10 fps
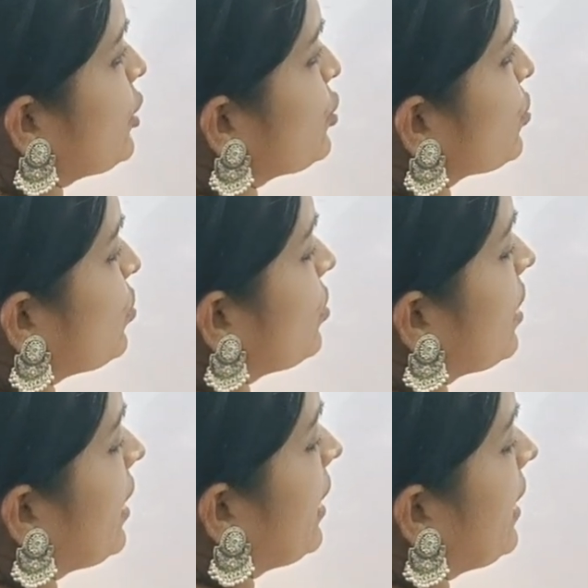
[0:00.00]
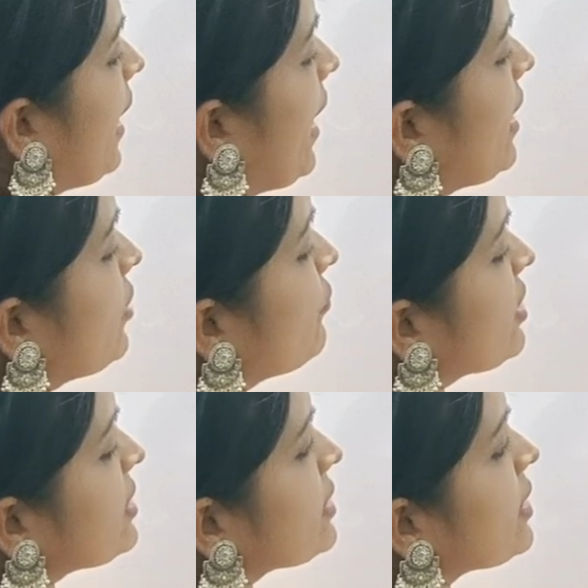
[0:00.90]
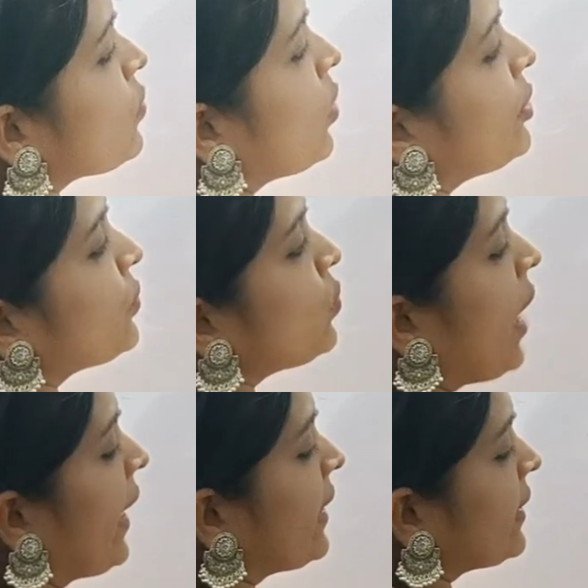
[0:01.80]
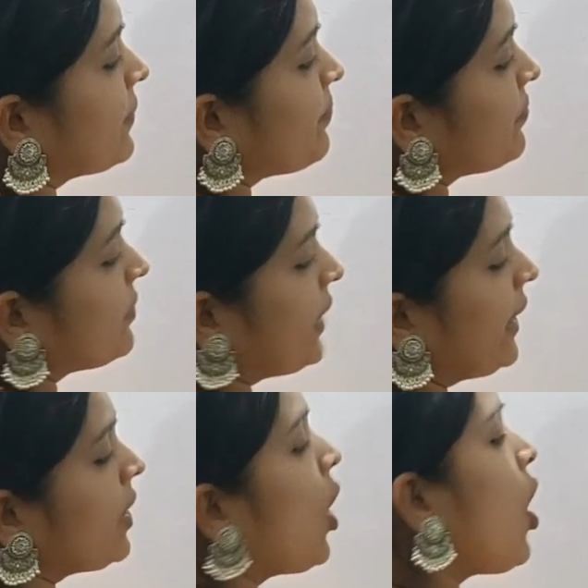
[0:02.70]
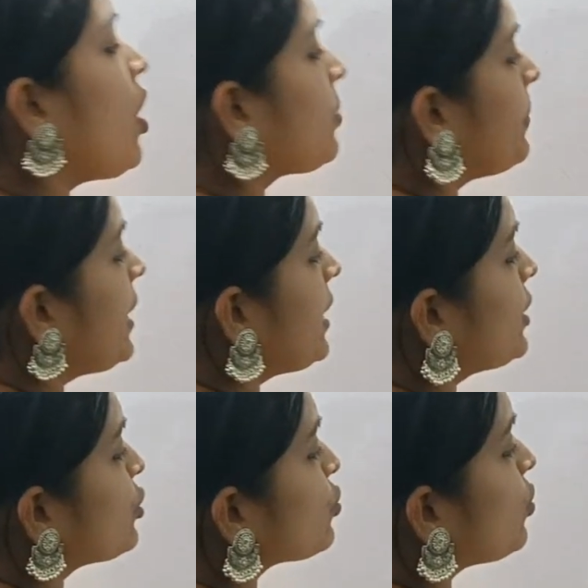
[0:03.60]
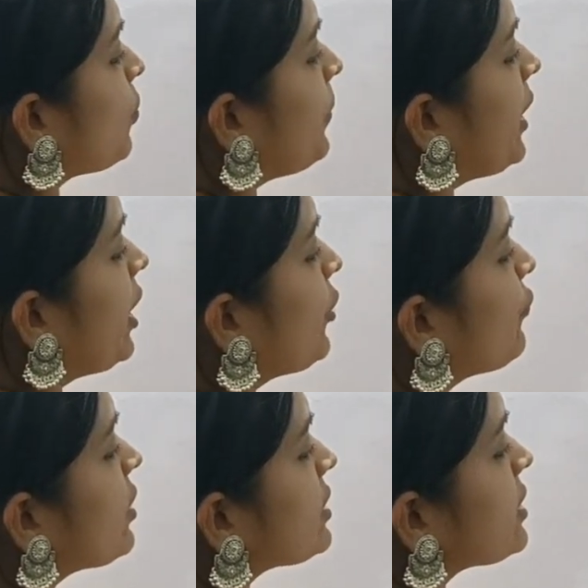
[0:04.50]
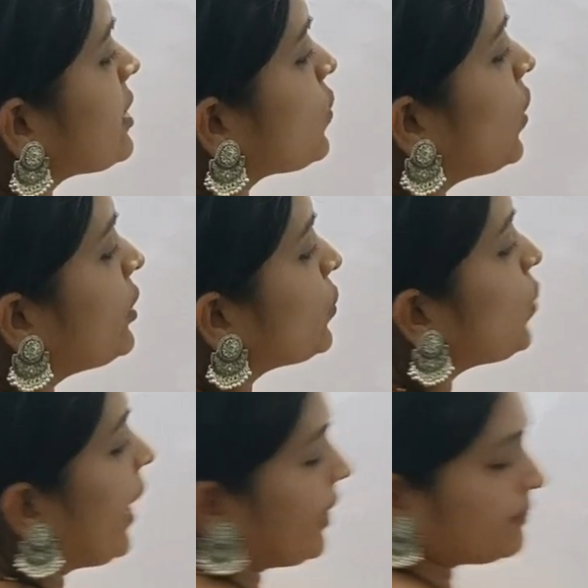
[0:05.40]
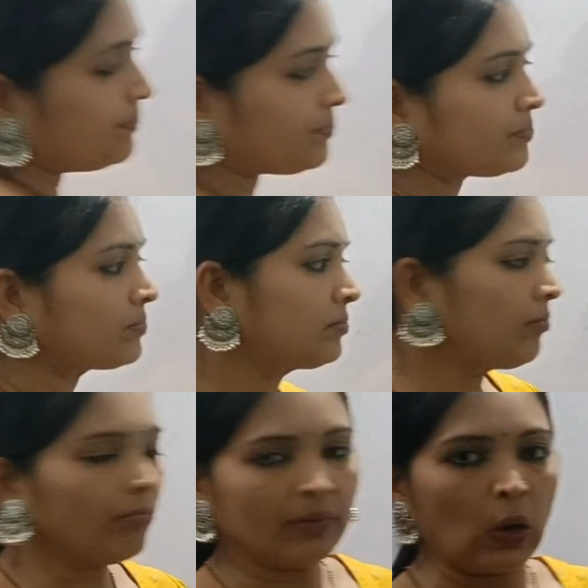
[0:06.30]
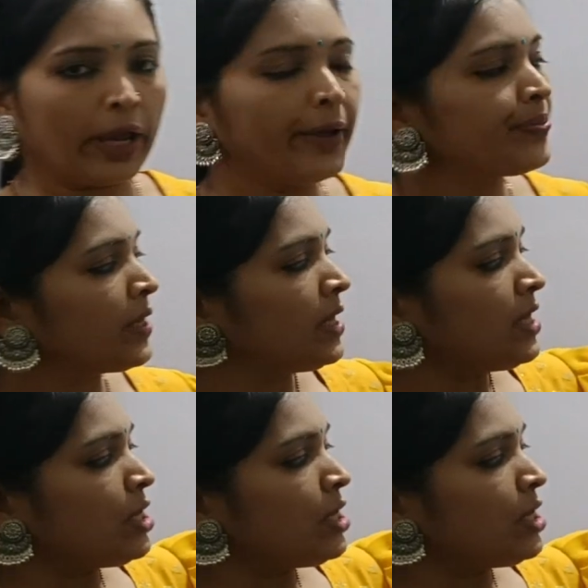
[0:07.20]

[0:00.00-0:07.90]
into A inverse is equal to I, right? Or B into B inverse is equal to I. Okay.